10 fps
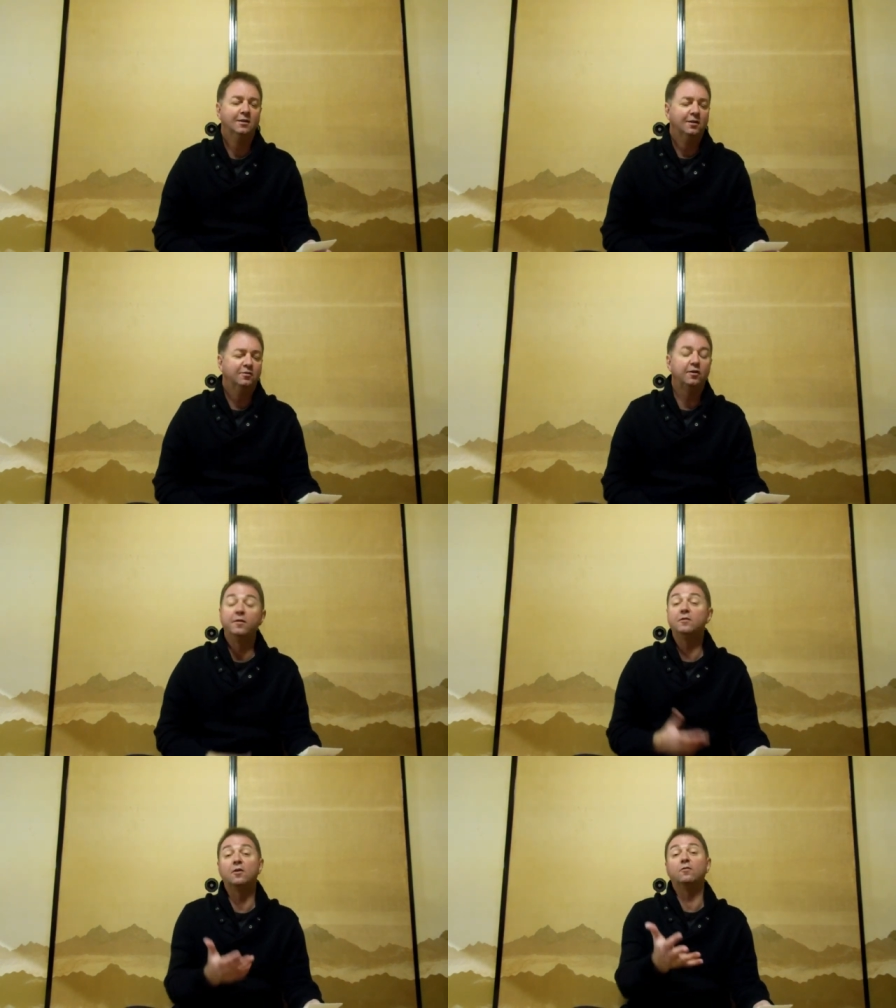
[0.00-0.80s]
So
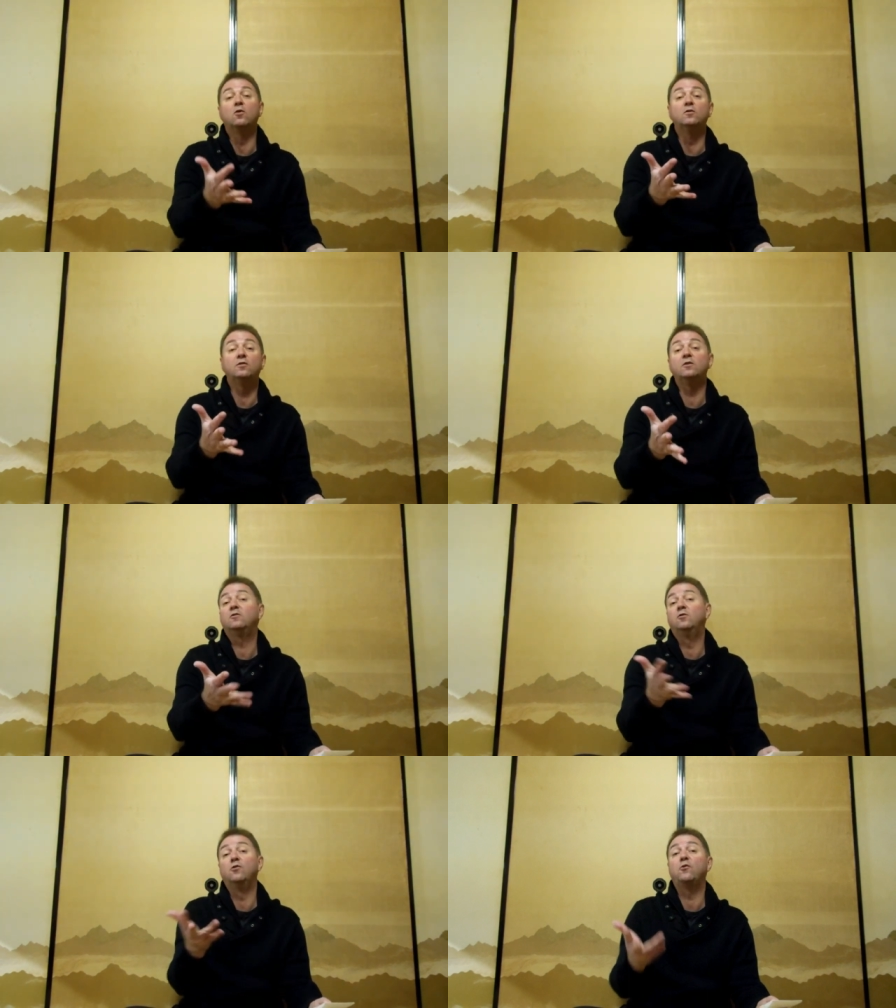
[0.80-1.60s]
there's, of course, there's
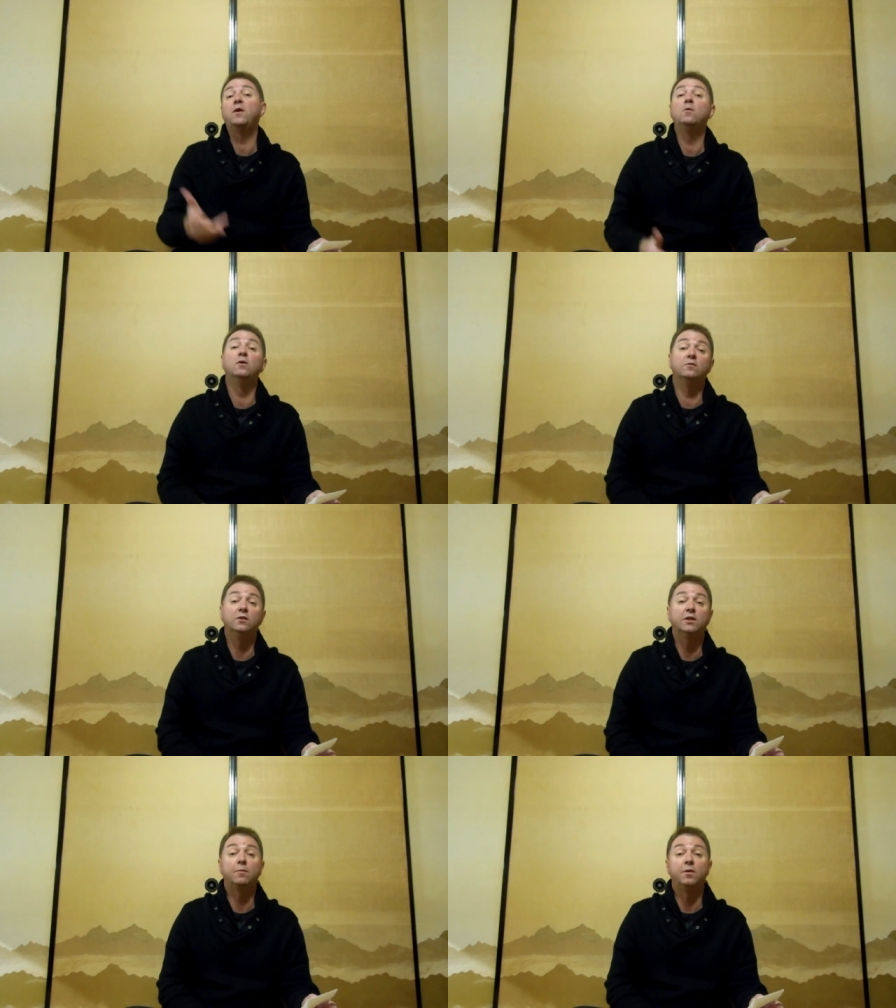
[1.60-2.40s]
two or three words in
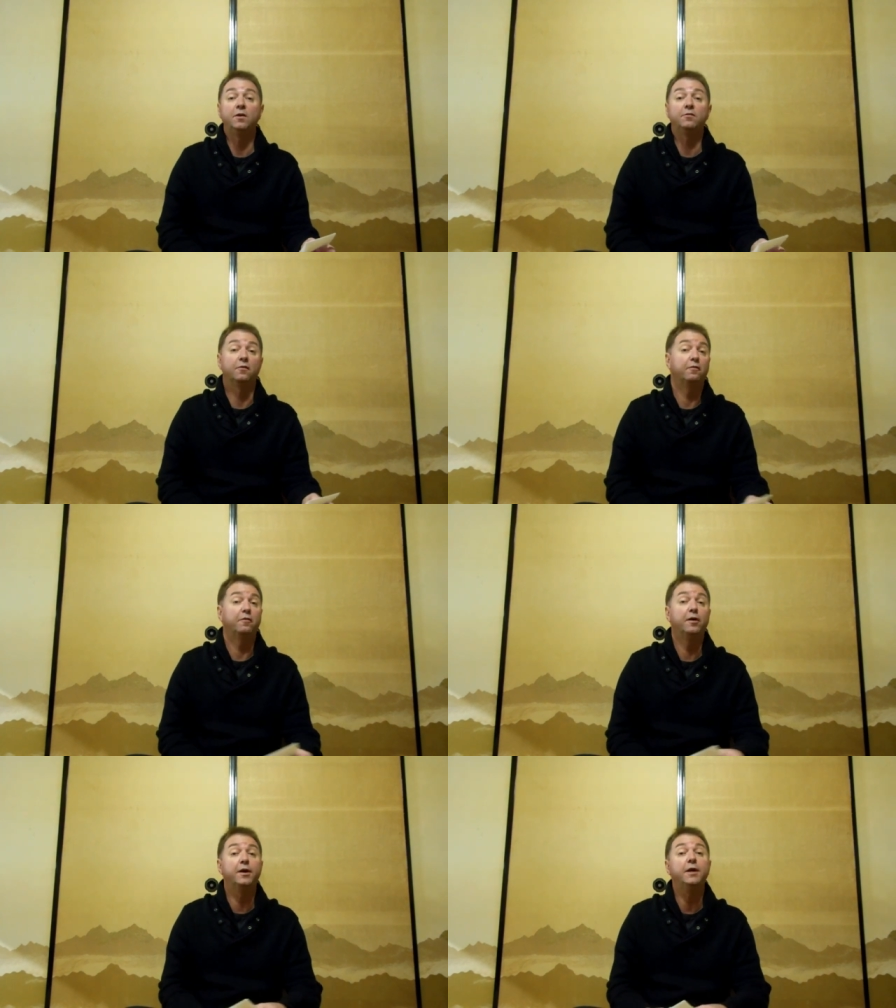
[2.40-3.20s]
Japanese for
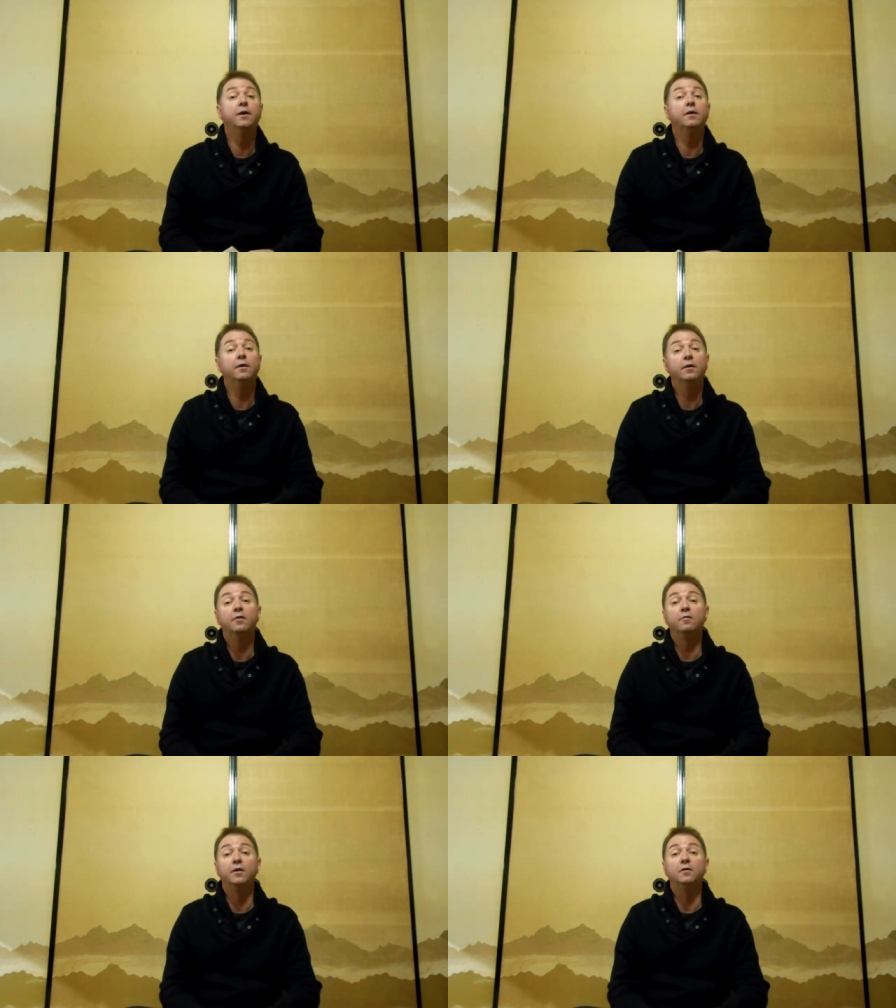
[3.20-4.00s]
free,
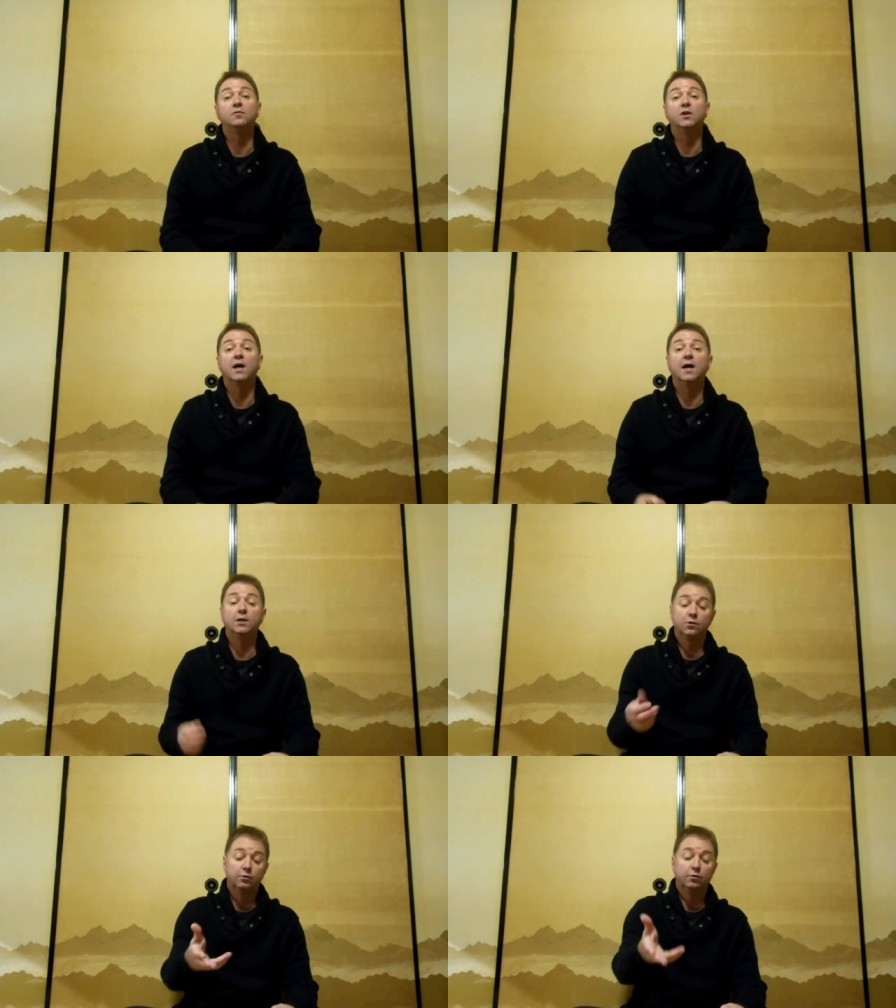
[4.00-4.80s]
free of
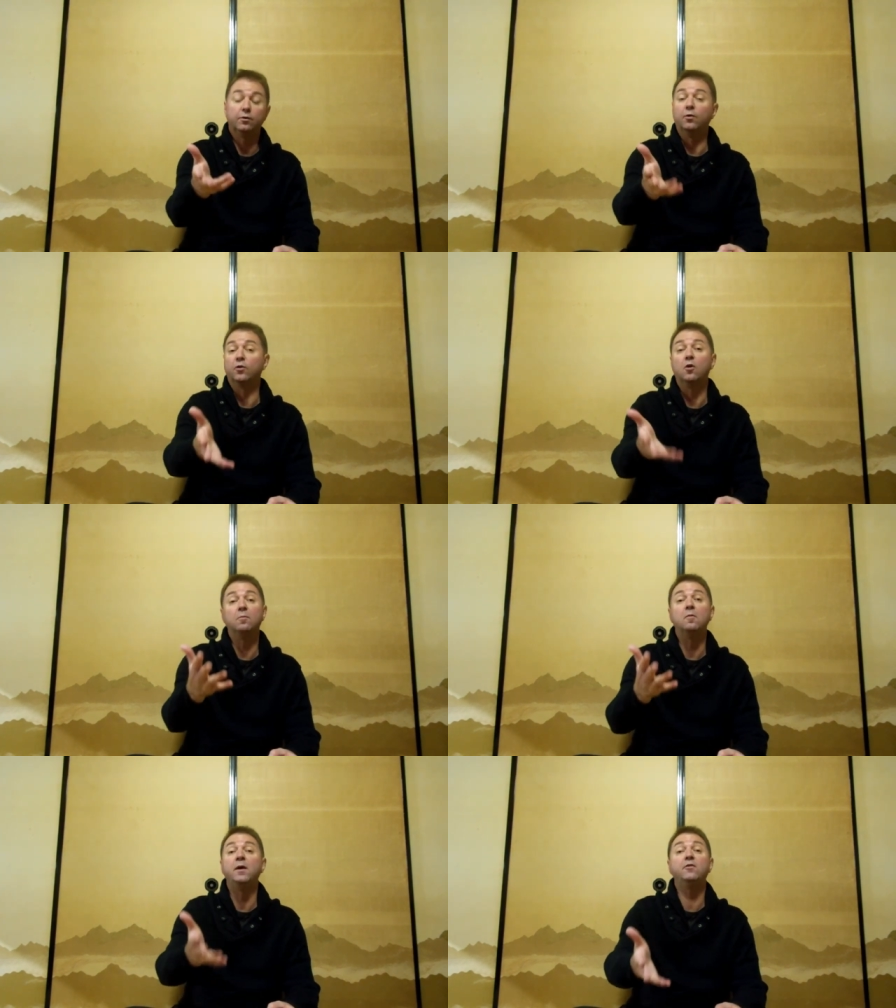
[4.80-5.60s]
charge or, or
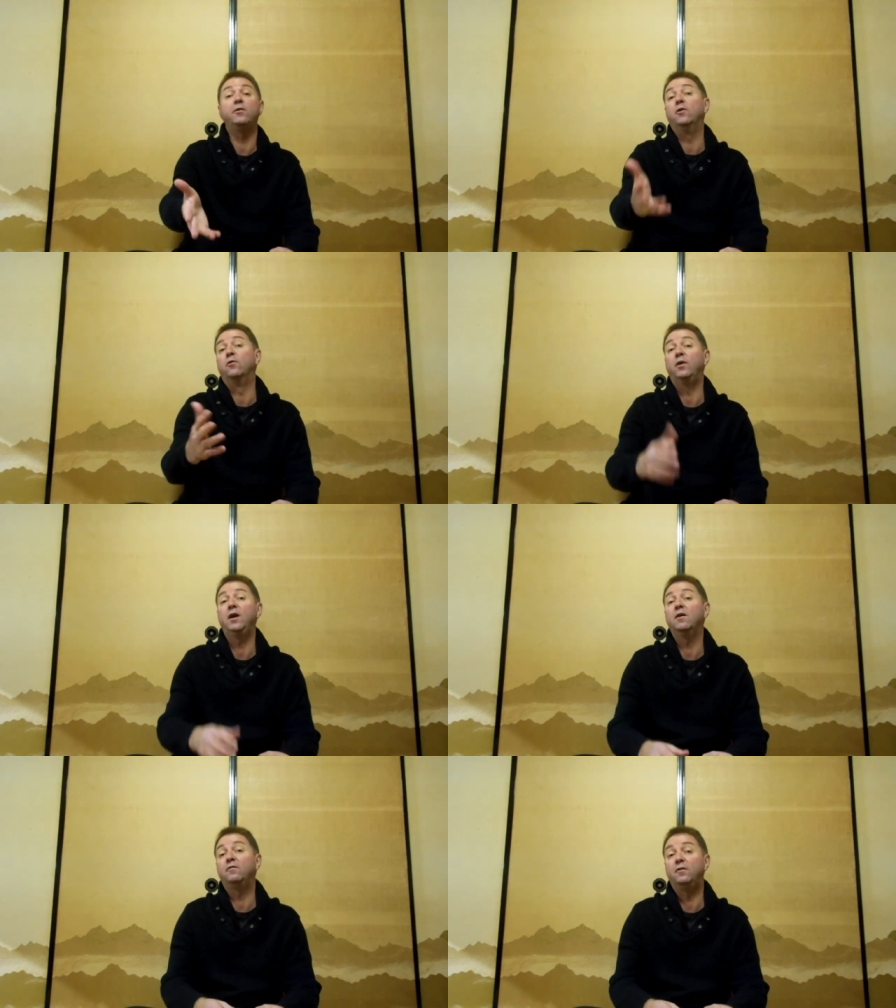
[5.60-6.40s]
complimentary or
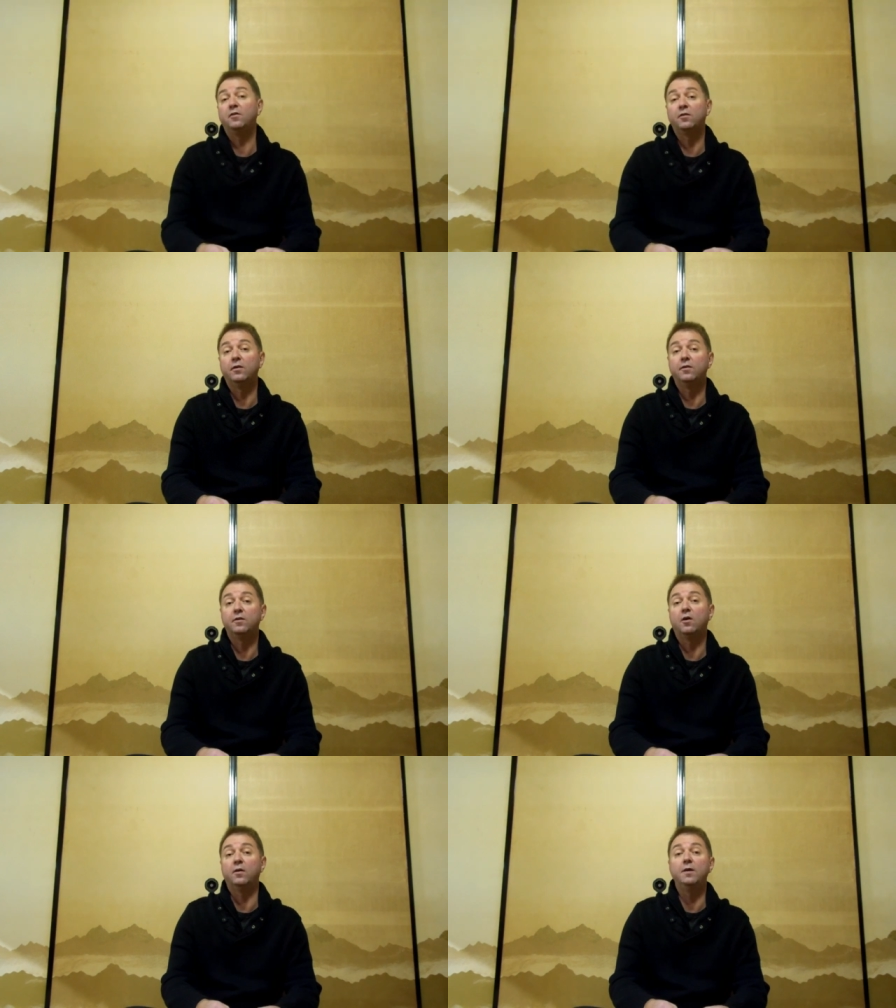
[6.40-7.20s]
gift. There's a, there's a
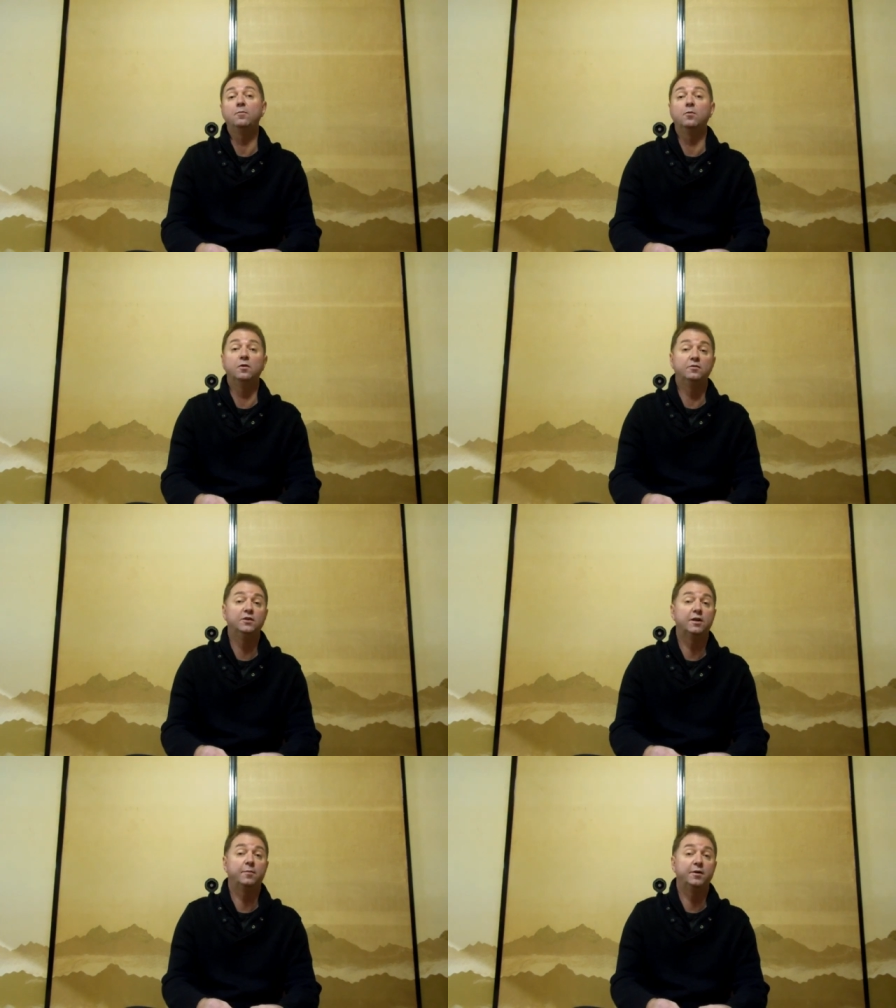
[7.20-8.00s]
whole heap of words in
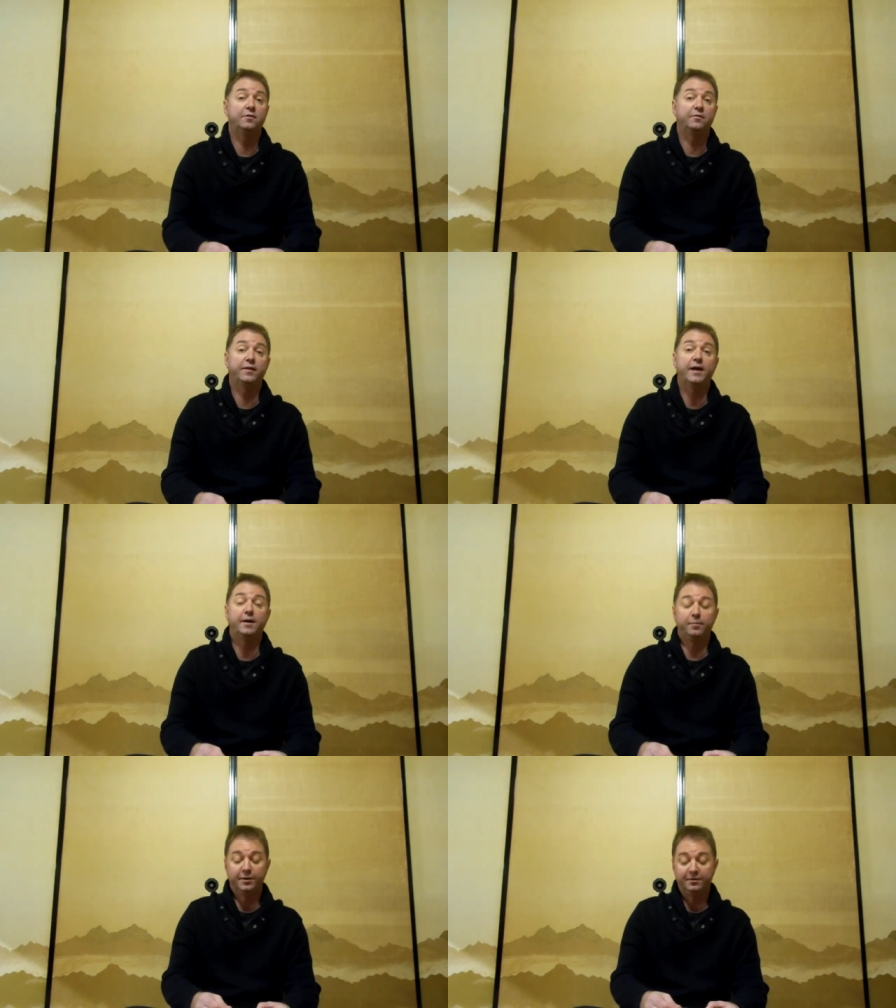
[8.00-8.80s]
Japanese for that,
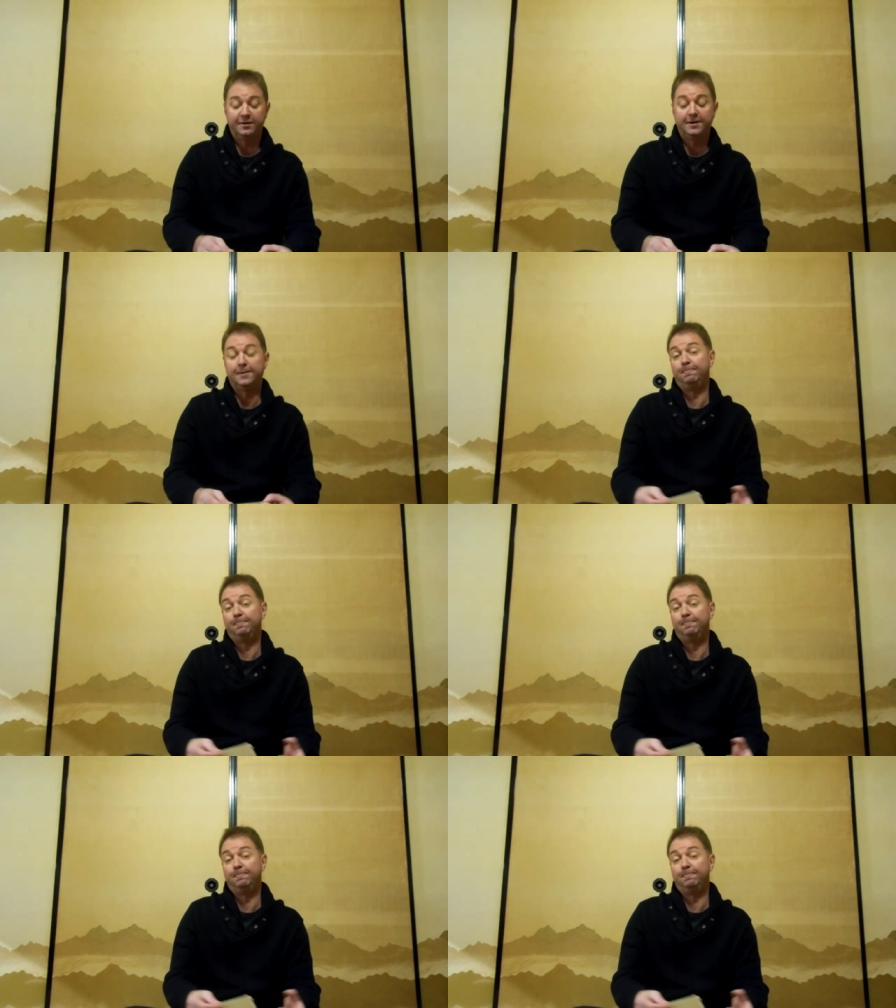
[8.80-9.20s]
but uh,